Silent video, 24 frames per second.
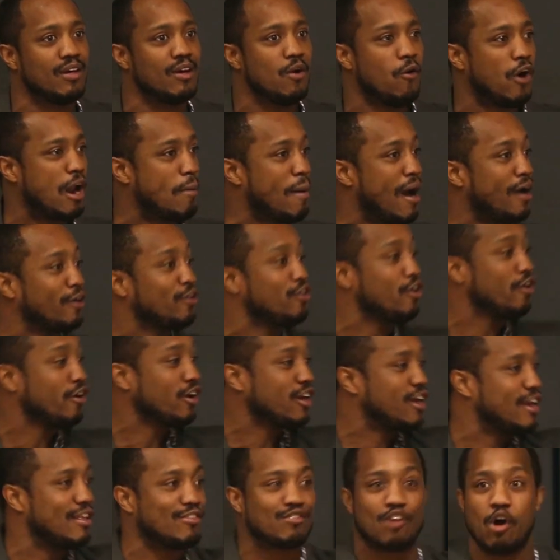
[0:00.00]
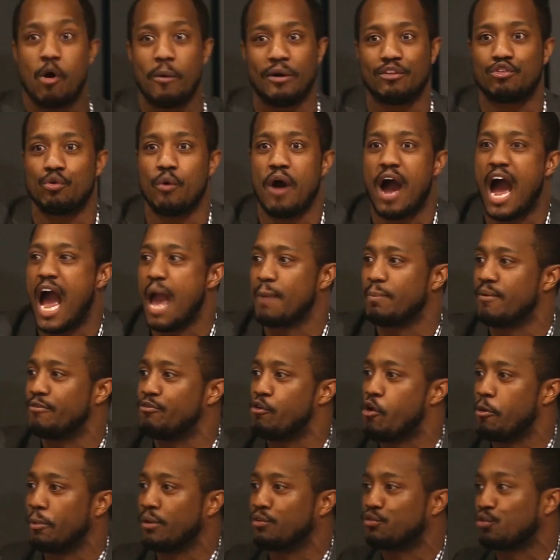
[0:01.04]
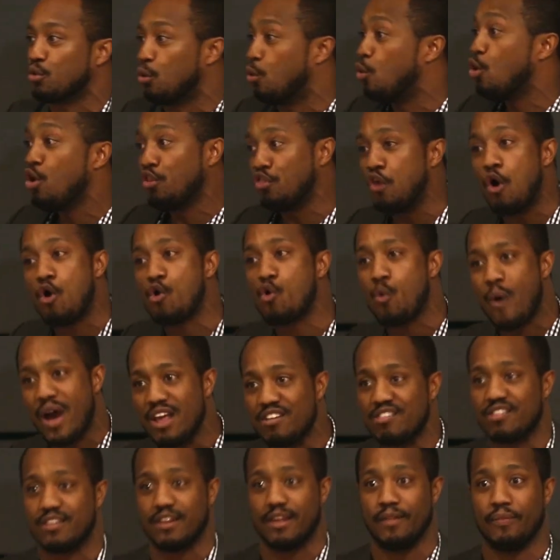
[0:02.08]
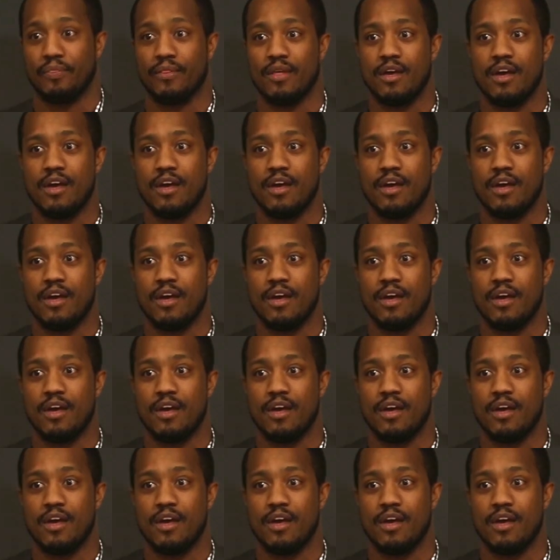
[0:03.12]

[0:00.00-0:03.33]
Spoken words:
What about your kids going to a high-performing school? No question.